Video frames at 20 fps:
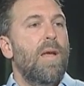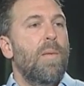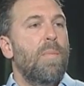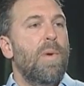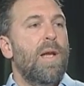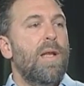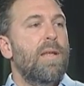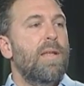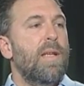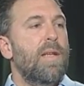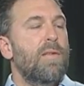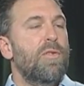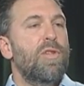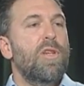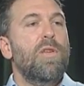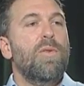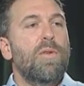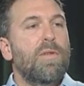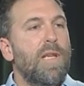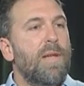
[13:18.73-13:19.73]
But the
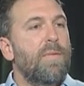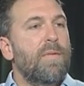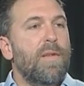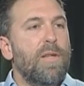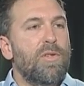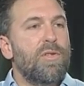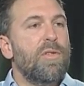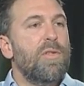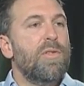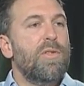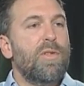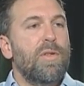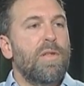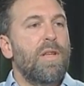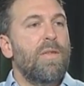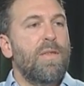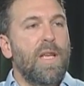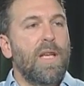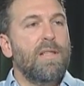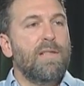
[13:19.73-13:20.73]
general definition is
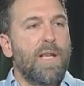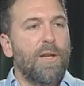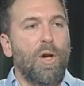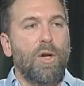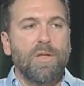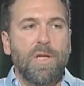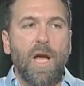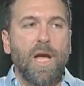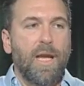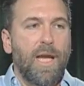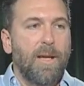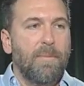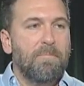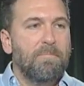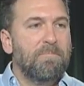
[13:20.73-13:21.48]
certainly things that are tiny.